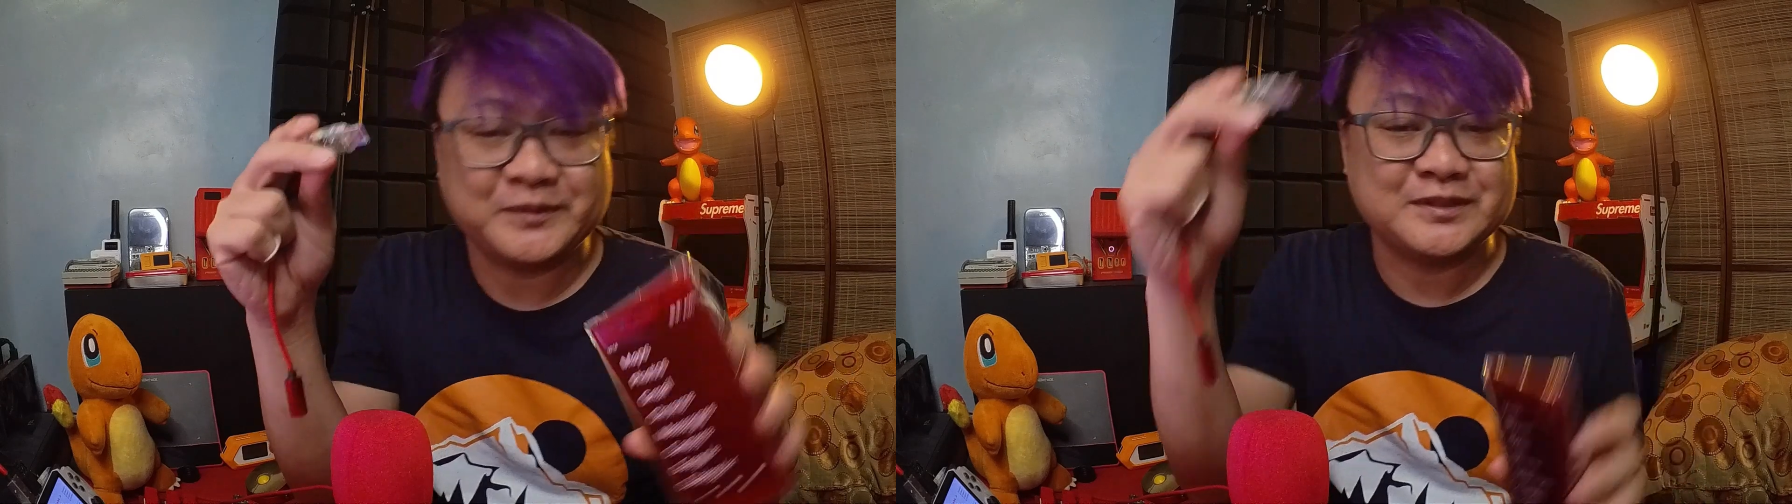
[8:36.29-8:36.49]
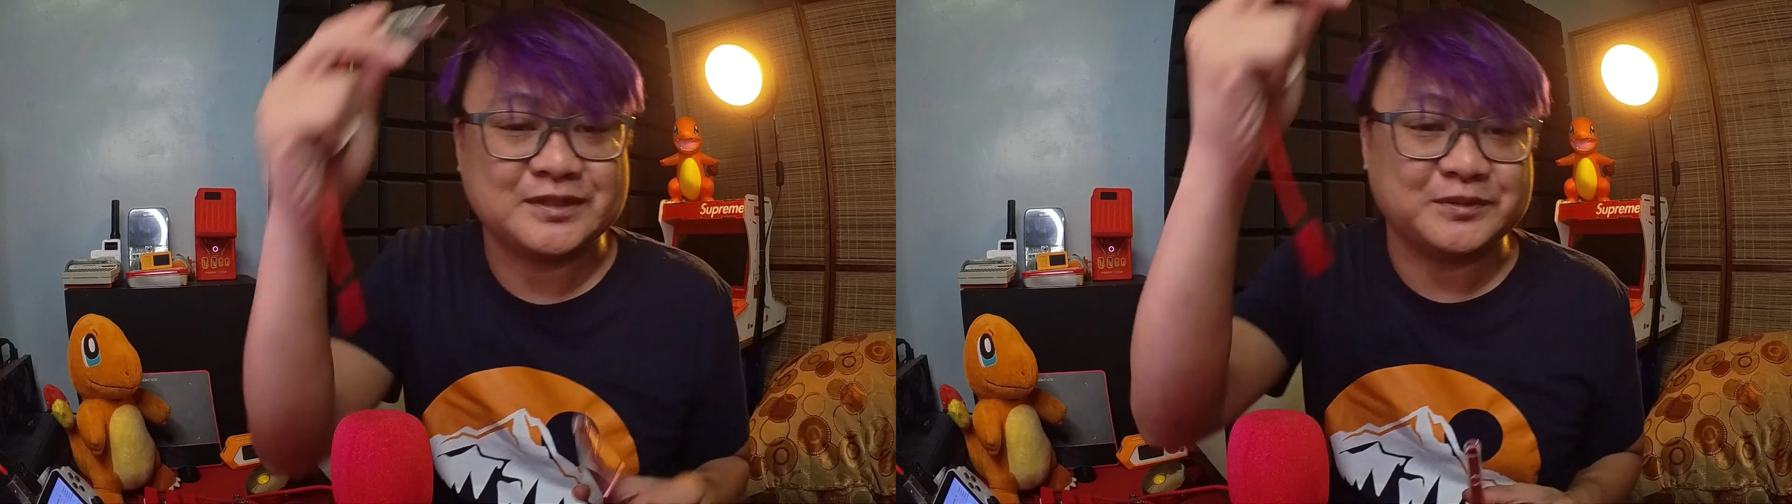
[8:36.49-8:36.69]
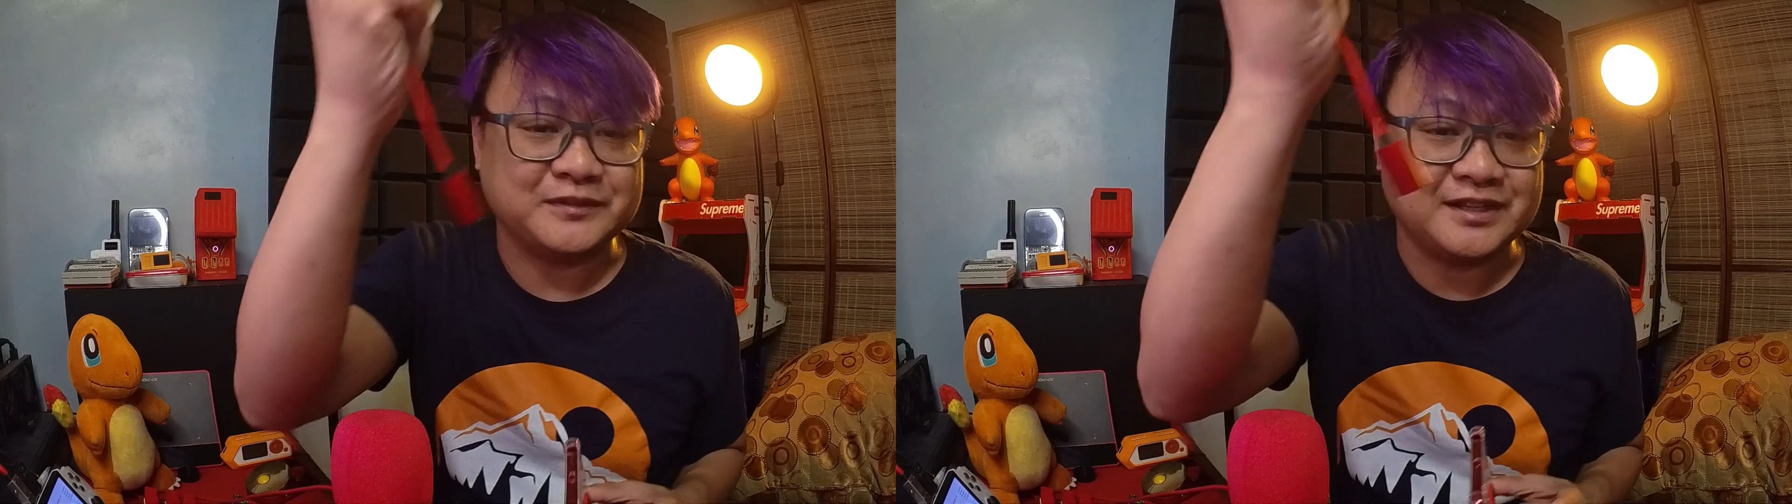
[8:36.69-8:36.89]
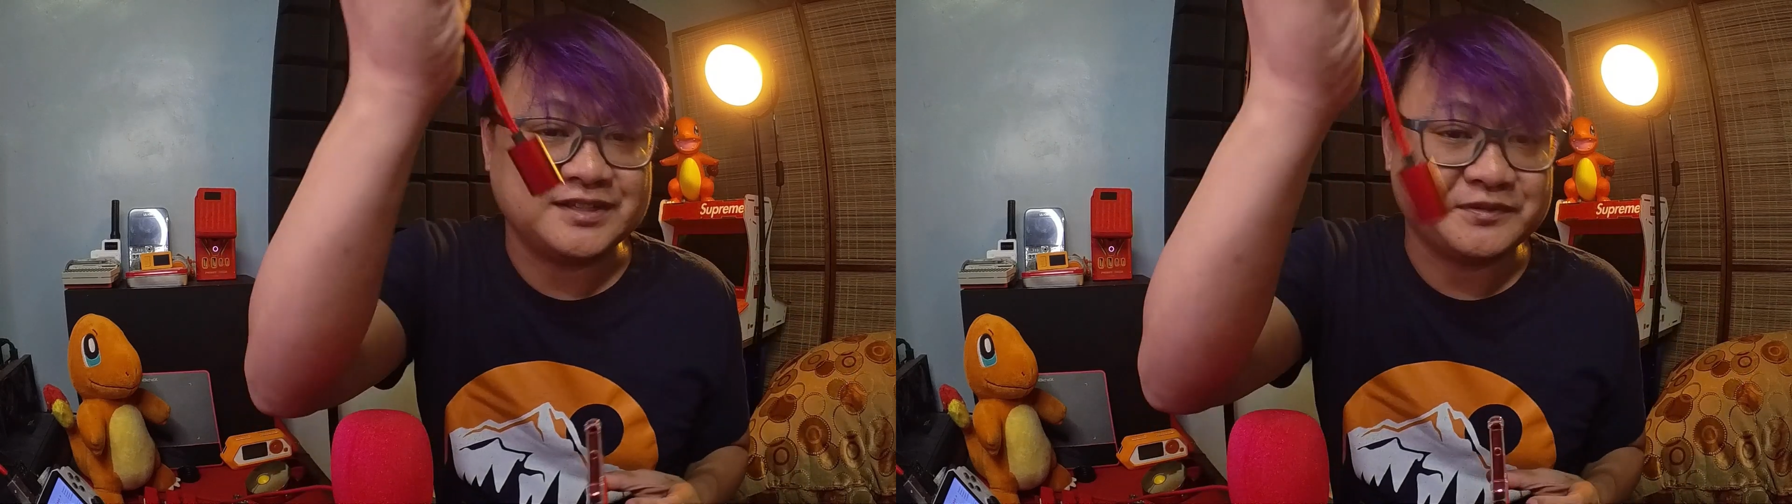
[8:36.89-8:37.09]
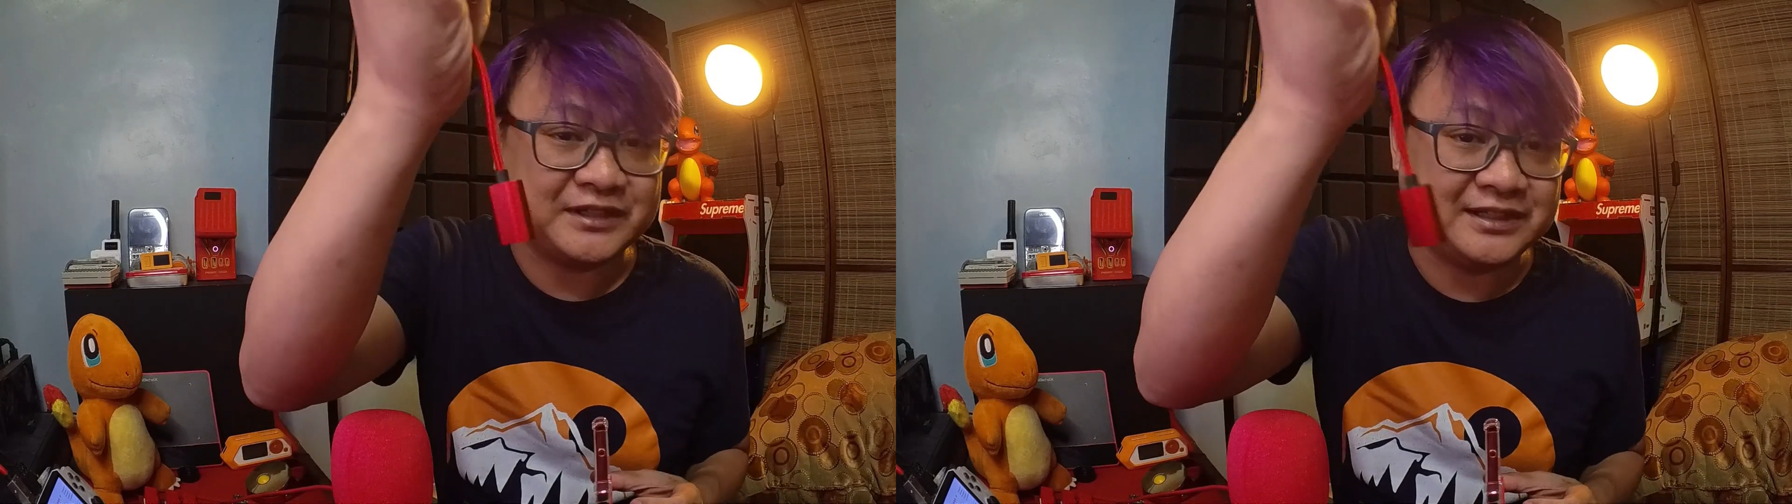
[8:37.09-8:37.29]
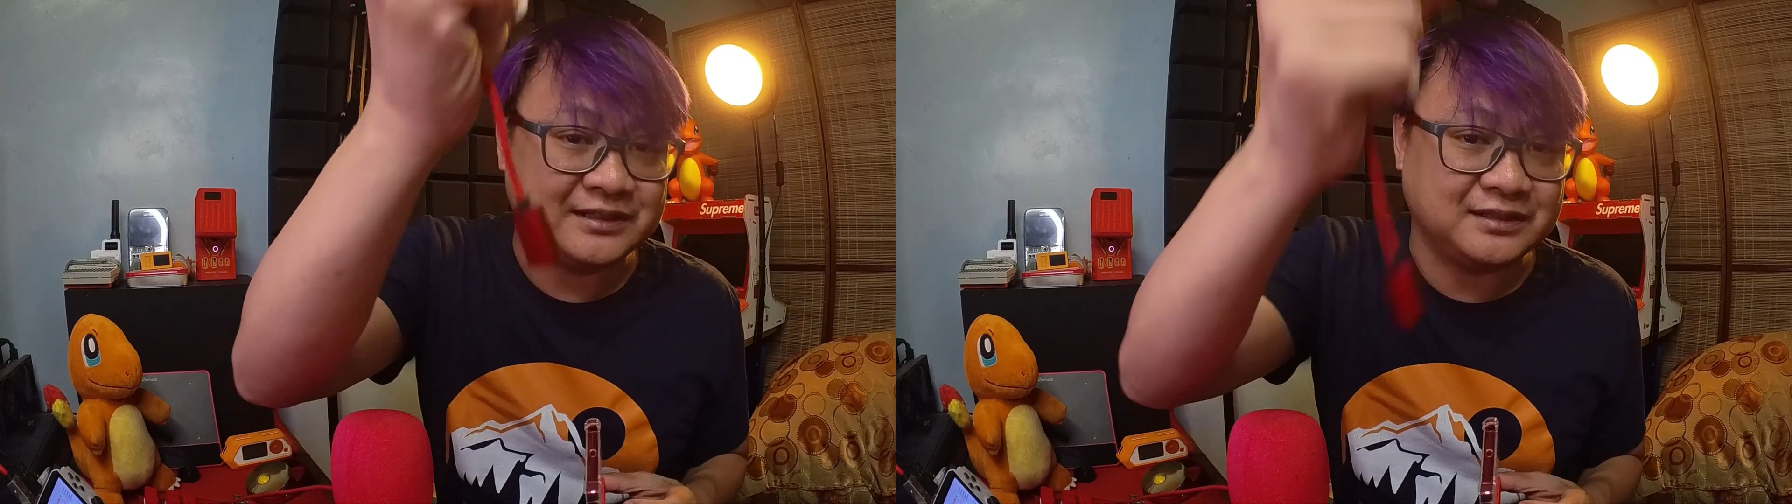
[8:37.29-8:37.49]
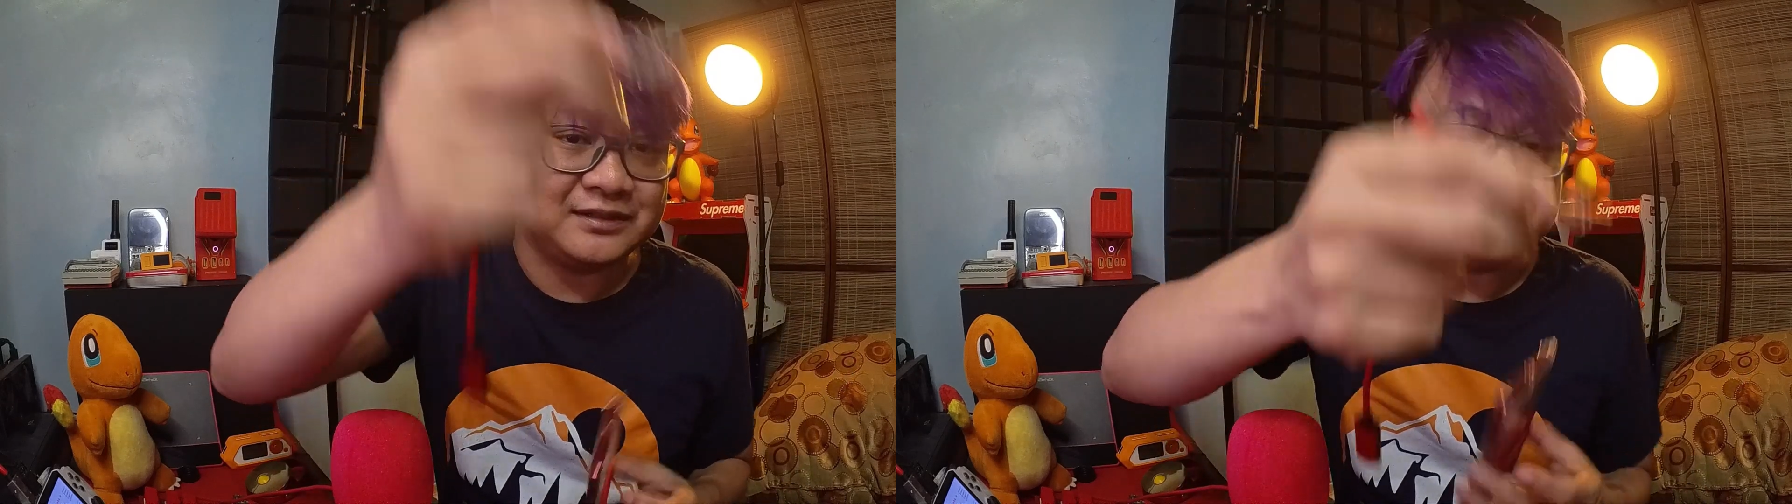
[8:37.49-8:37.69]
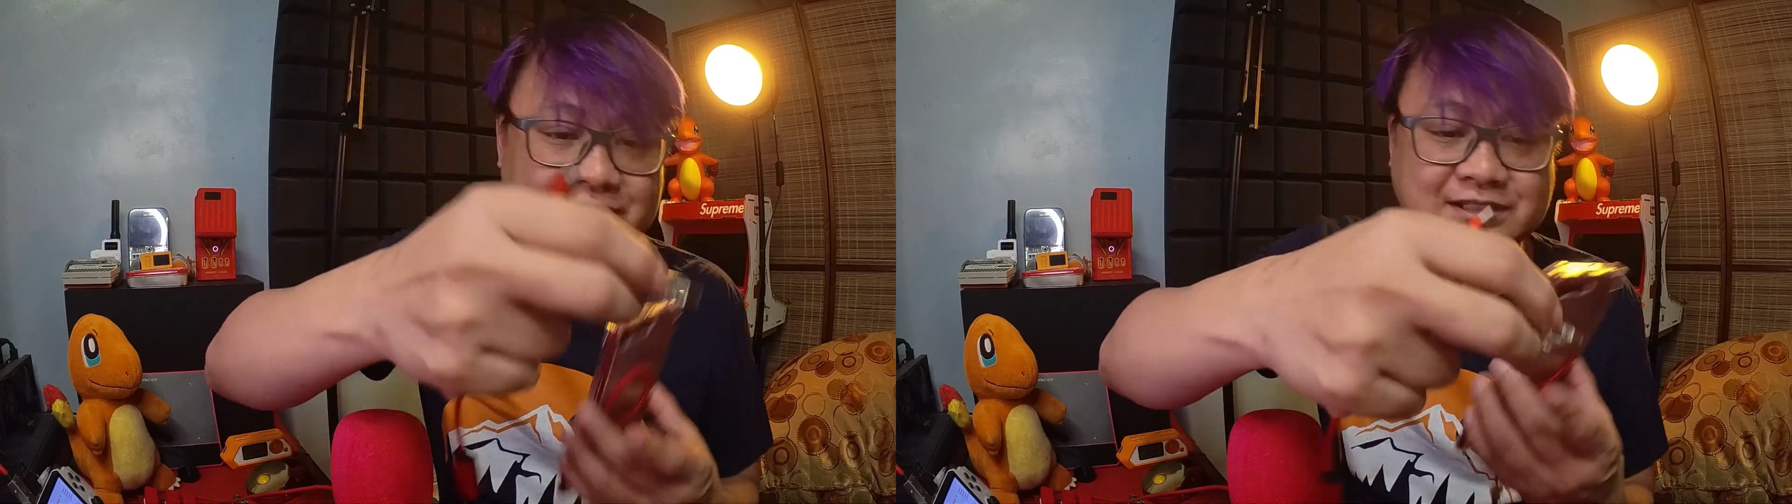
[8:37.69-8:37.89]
So this one, you'll